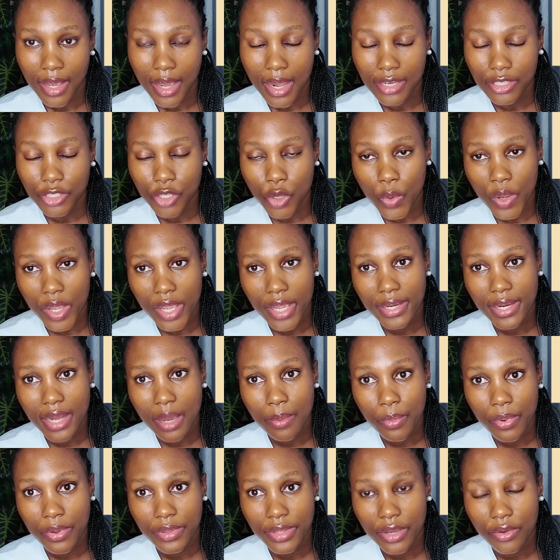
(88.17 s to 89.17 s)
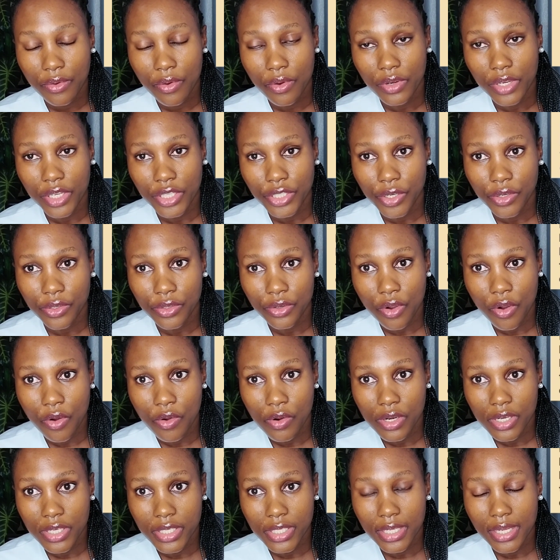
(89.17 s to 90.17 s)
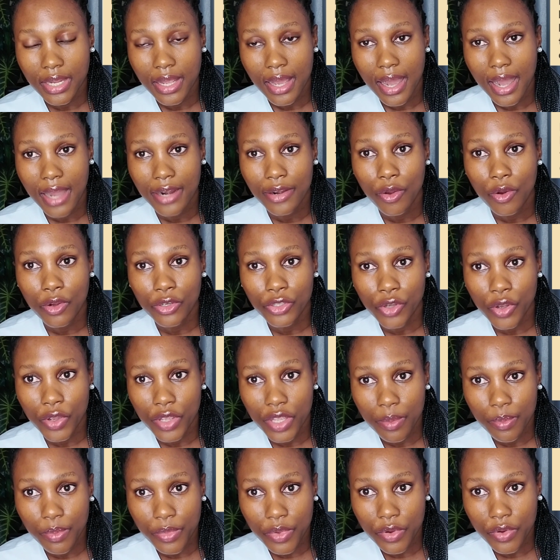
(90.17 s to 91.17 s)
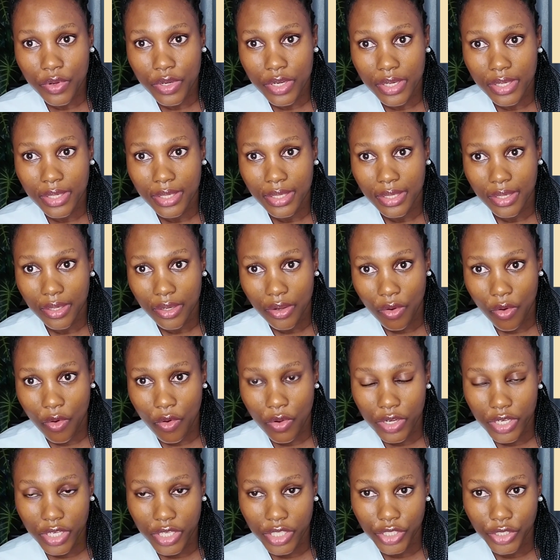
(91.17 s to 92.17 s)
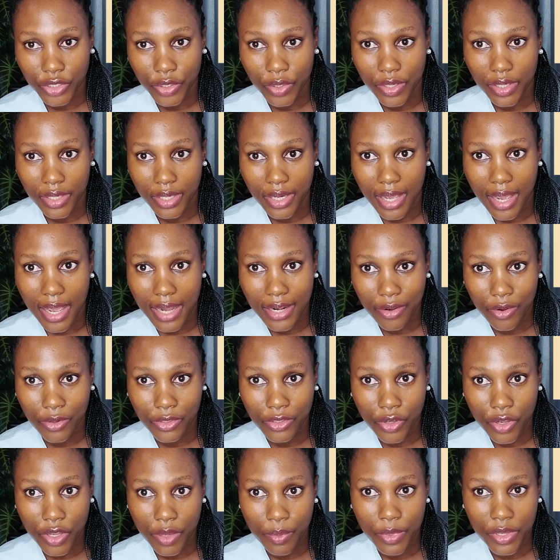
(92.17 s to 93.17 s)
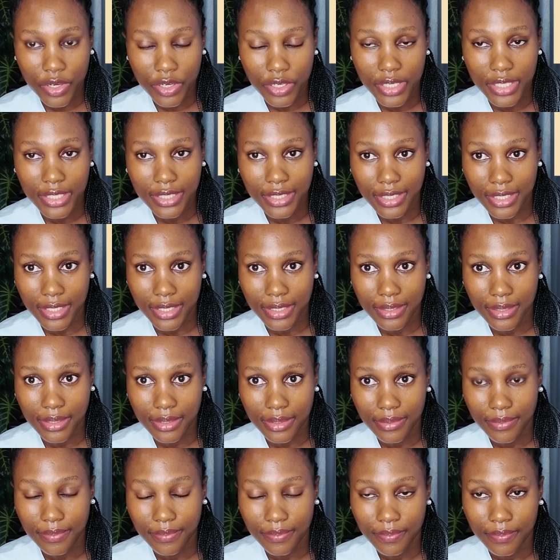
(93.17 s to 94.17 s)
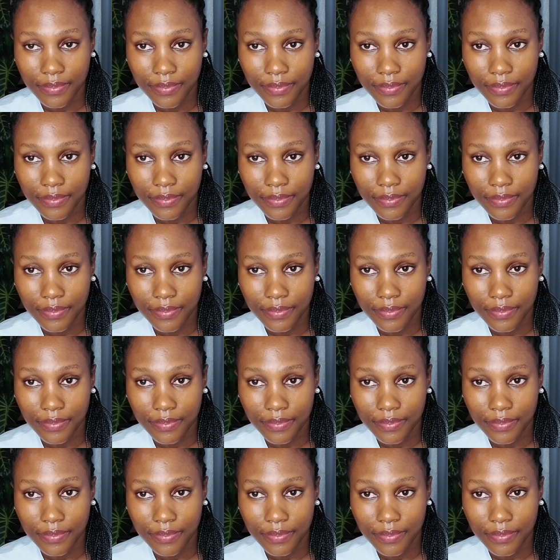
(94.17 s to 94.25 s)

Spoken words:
And so we end up with a condition called an autoimmune condition, an autoimmune disease.